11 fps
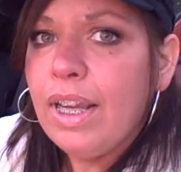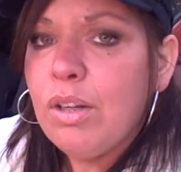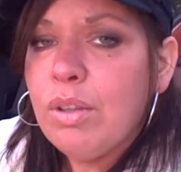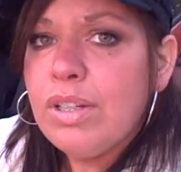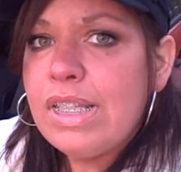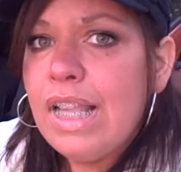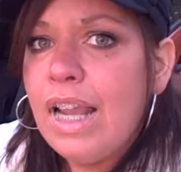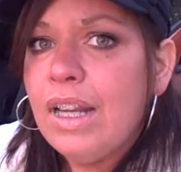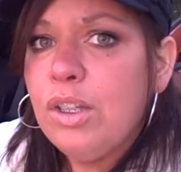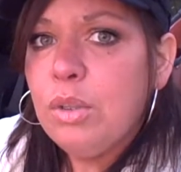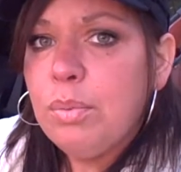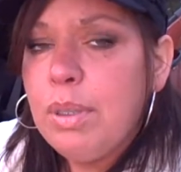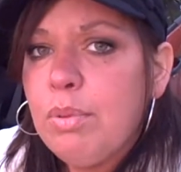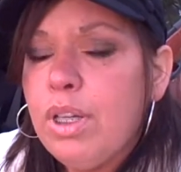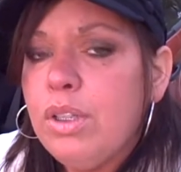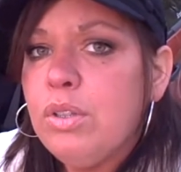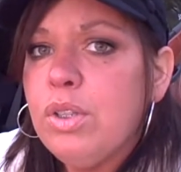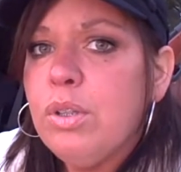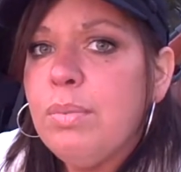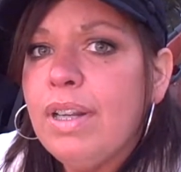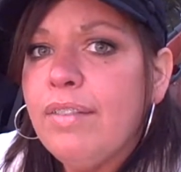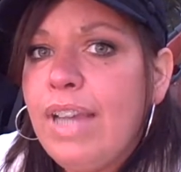I know there's a lot of new people on
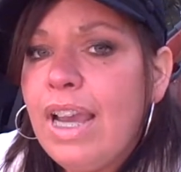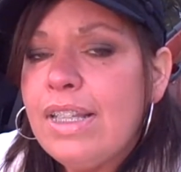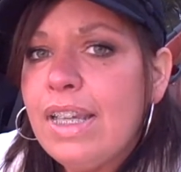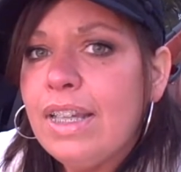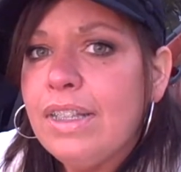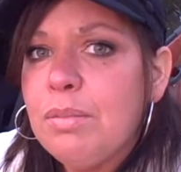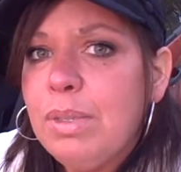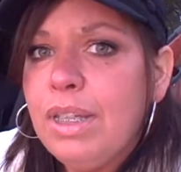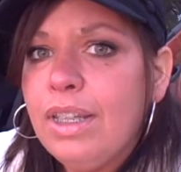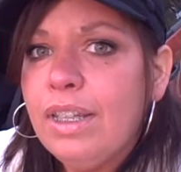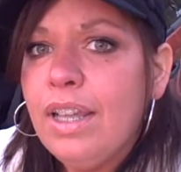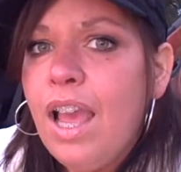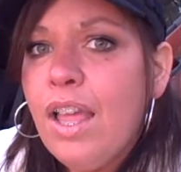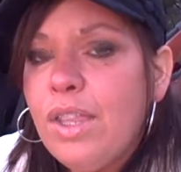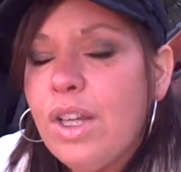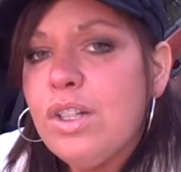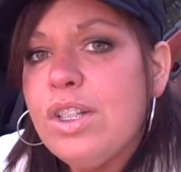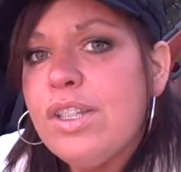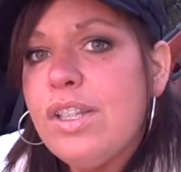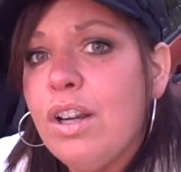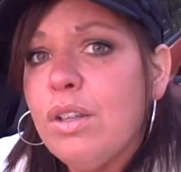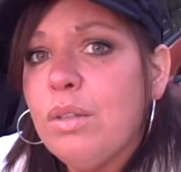YouTube that have contacted me that are just
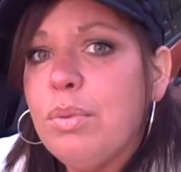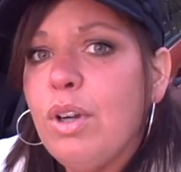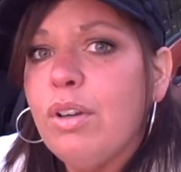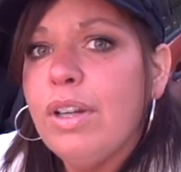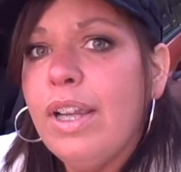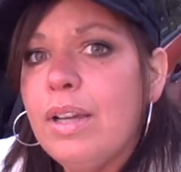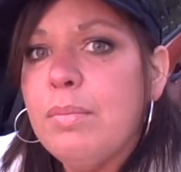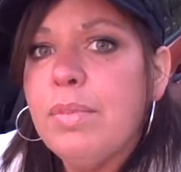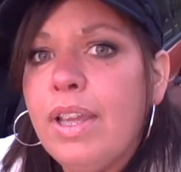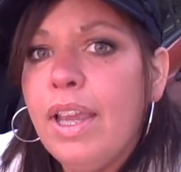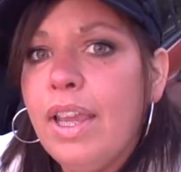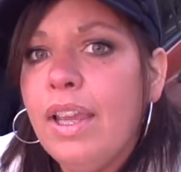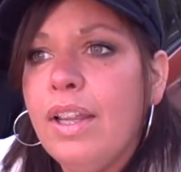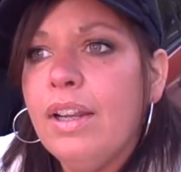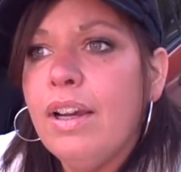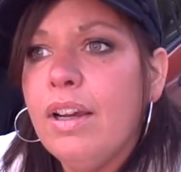starting their program, and